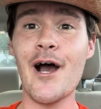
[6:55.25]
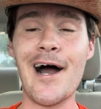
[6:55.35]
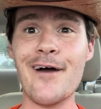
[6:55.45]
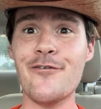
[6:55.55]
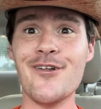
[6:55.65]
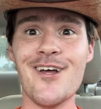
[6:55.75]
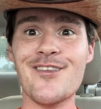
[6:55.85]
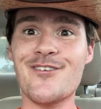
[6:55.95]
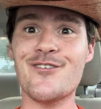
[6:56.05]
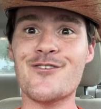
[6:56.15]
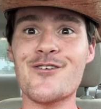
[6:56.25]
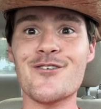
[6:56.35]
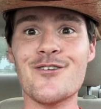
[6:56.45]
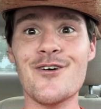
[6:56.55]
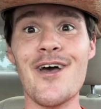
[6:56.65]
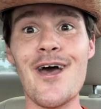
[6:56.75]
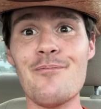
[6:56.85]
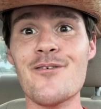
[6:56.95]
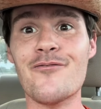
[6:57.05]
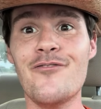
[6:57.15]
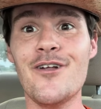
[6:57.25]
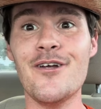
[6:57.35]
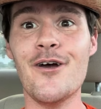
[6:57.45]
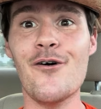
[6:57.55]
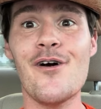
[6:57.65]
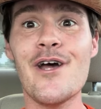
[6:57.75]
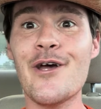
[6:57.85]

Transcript: I feel like this is just an epic video